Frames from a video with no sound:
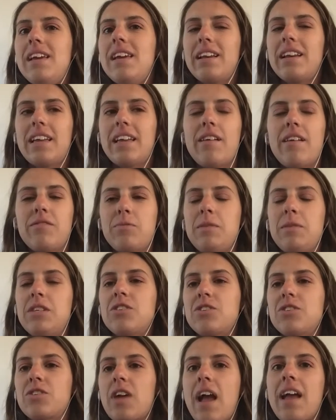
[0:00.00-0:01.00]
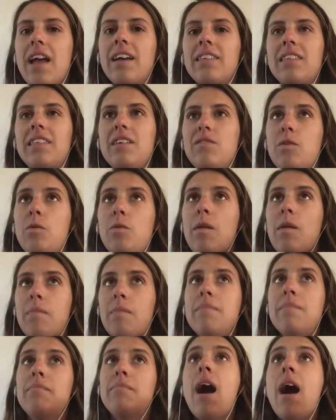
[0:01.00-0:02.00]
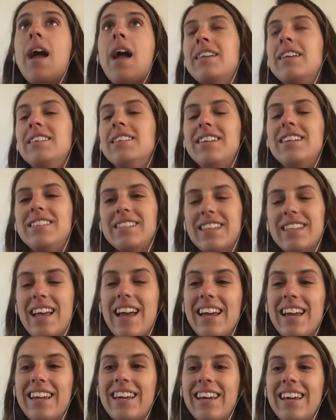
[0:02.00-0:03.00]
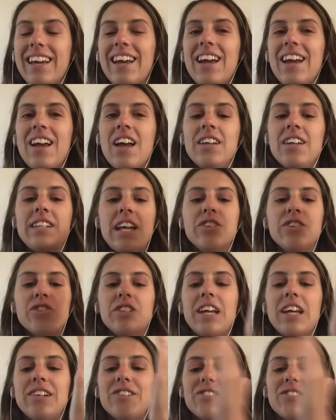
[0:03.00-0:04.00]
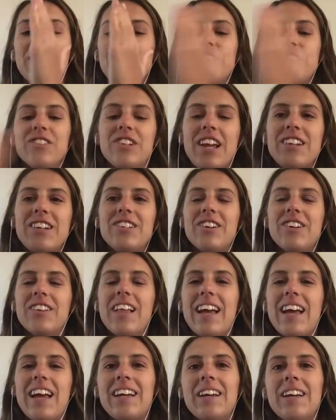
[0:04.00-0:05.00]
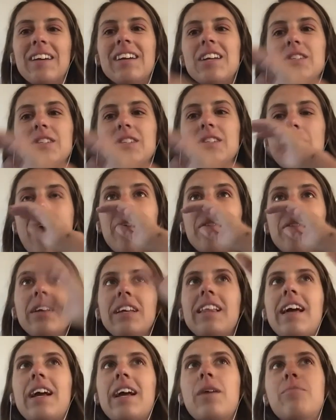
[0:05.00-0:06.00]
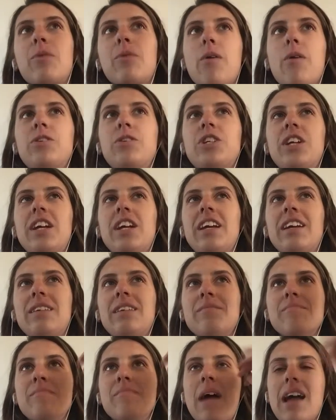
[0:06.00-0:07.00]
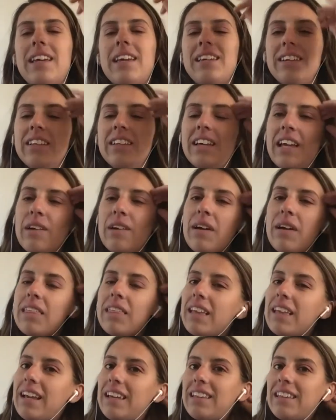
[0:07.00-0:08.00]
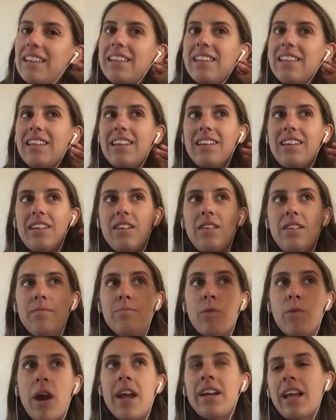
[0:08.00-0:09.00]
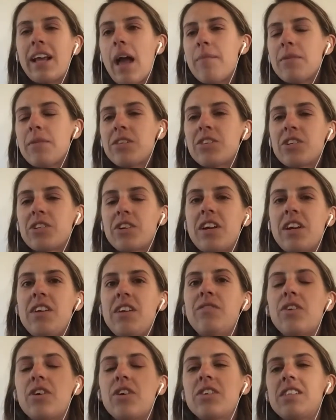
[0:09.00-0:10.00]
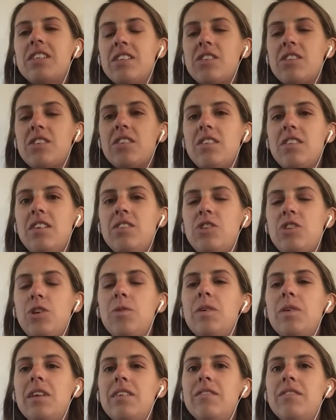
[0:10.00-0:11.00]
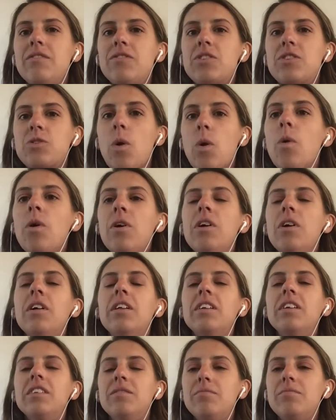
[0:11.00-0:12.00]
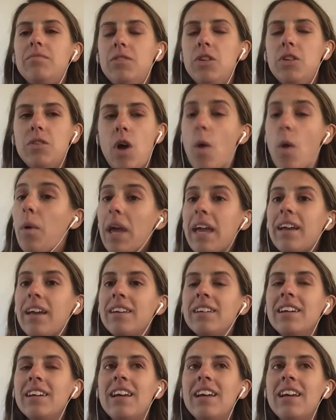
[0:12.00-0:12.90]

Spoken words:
and gives me strength, even when my mind is like danger, danger, danger, danger. Like, so I really like approaching my healing with like brain chemistry versus intuitive soul knowing,